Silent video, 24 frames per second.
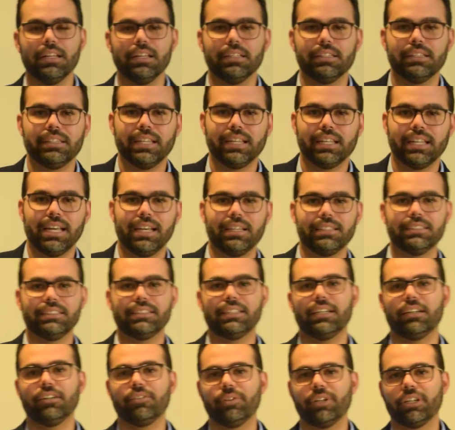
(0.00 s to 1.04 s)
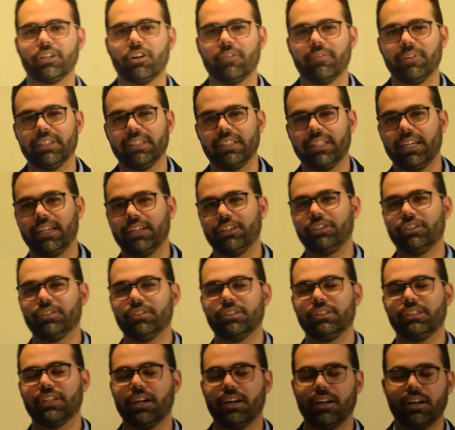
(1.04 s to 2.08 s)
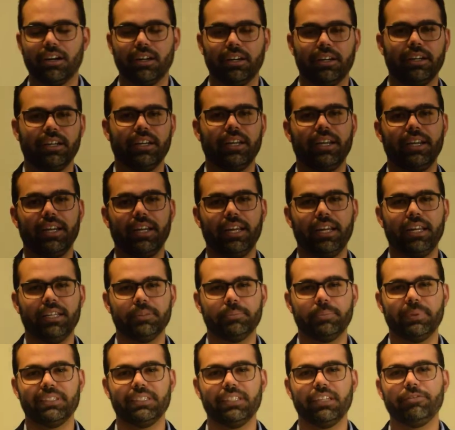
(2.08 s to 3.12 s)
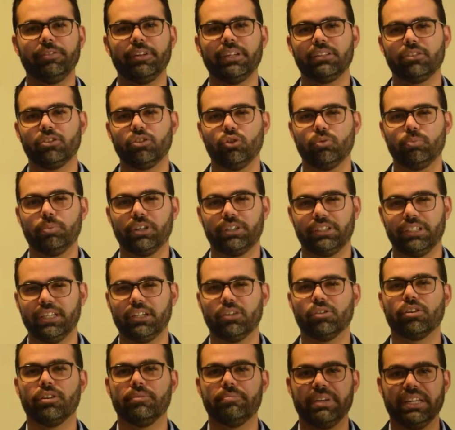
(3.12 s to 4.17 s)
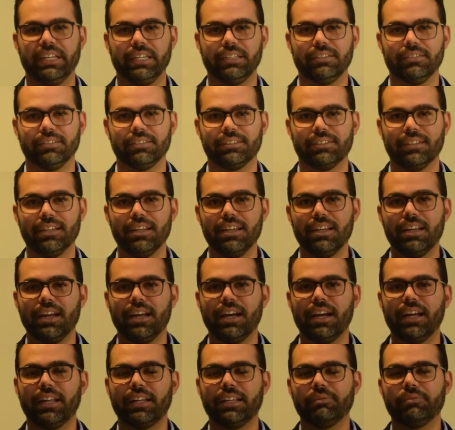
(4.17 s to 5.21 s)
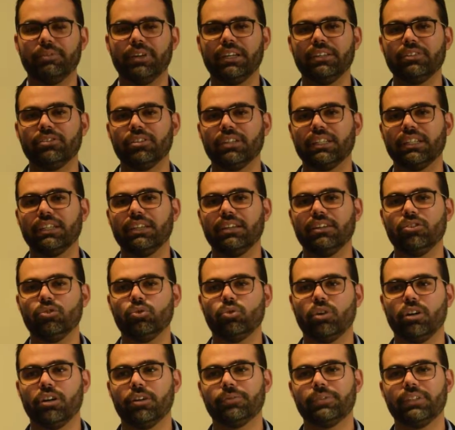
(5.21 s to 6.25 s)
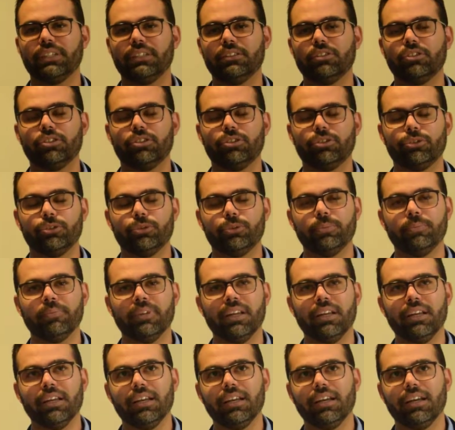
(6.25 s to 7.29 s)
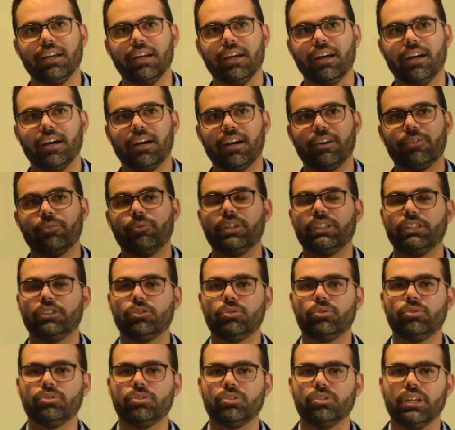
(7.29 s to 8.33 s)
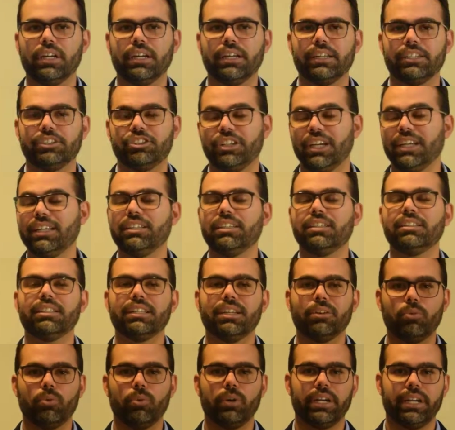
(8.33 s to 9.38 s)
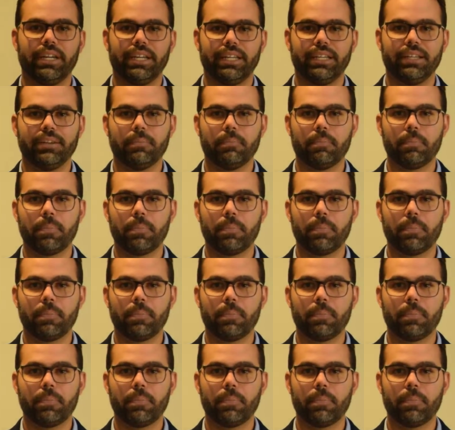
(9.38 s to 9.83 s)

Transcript: The last set of recommendations are specific to particular meetings, and eventually delved into changing the way